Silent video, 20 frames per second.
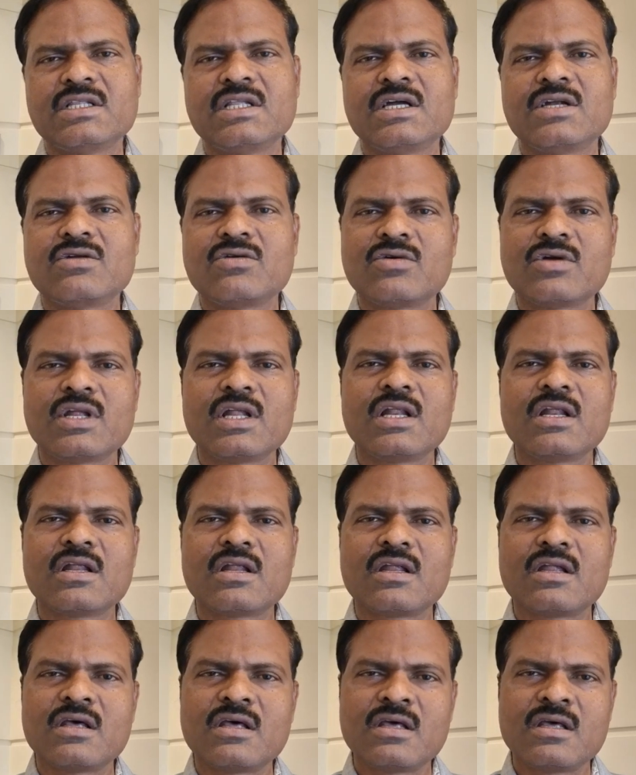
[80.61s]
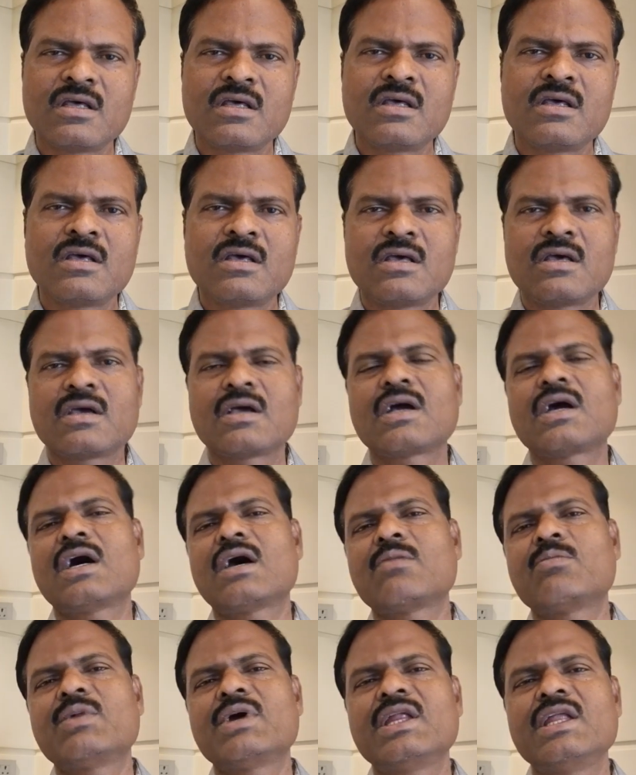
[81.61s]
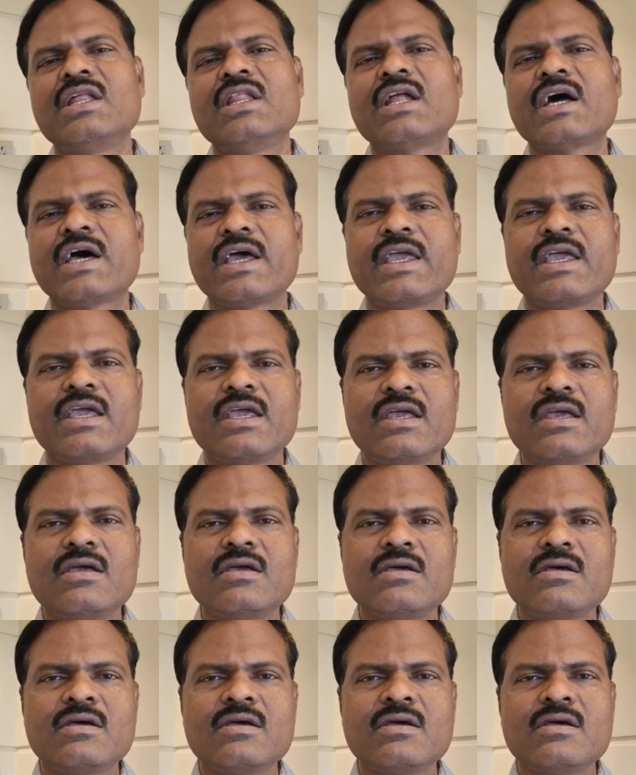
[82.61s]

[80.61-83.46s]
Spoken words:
the total carbon is high,